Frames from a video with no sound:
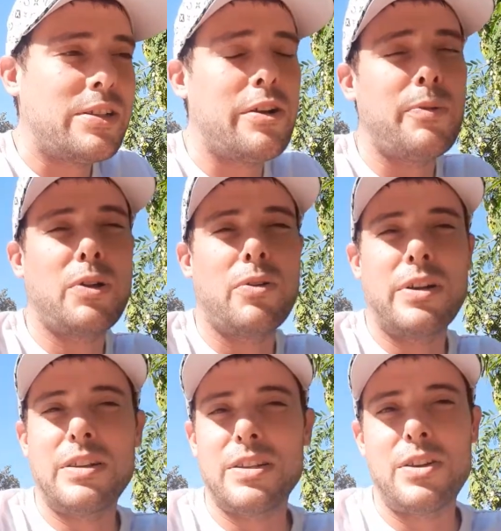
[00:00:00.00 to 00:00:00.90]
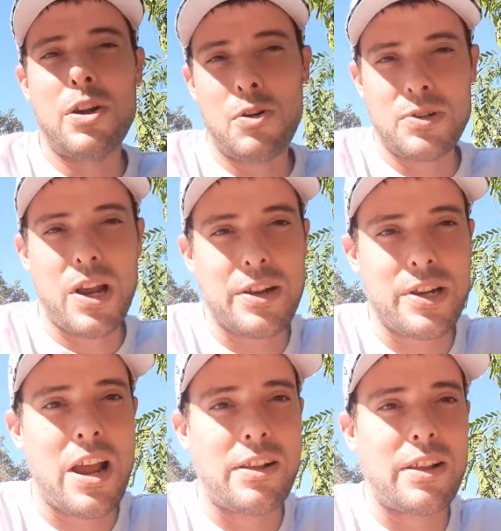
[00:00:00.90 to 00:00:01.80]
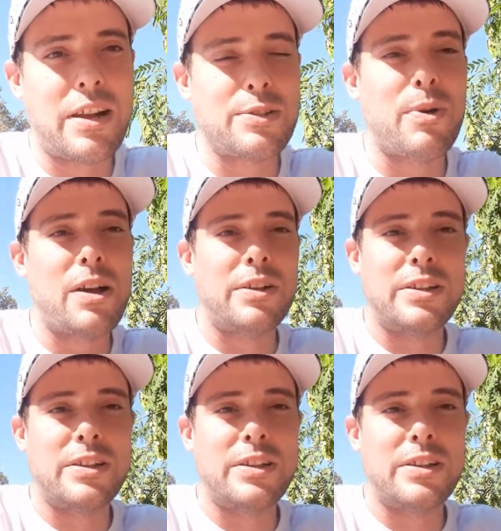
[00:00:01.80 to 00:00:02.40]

Terry McLaurin doesn't know Josh Allen as well.